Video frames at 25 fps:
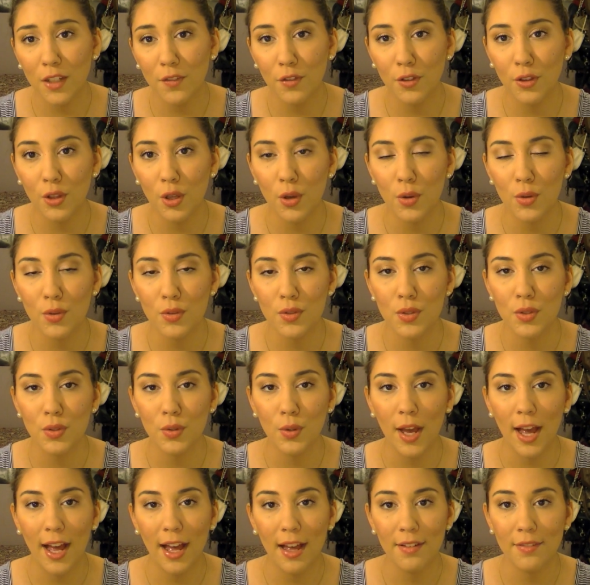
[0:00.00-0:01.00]
for those who
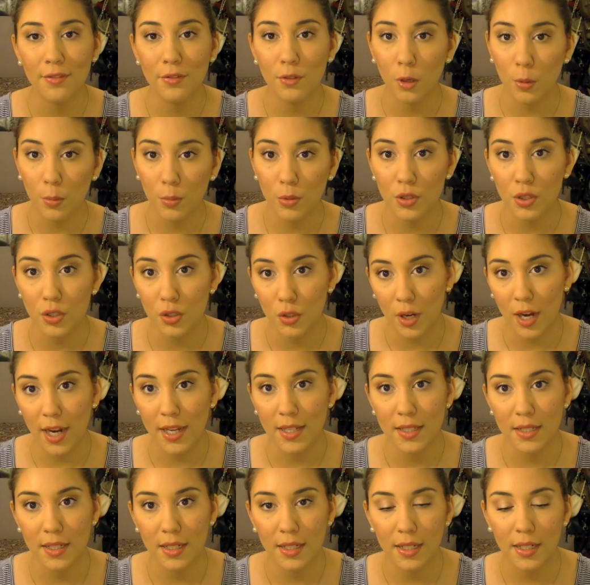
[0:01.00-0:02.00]
have normal to dry
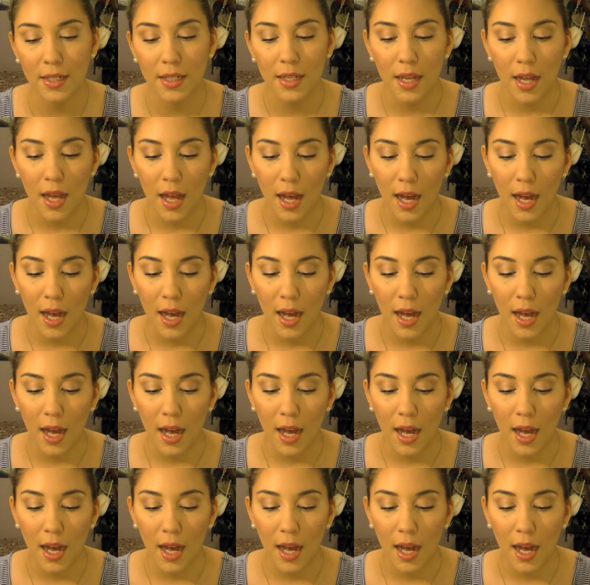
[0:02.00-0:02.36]
skin,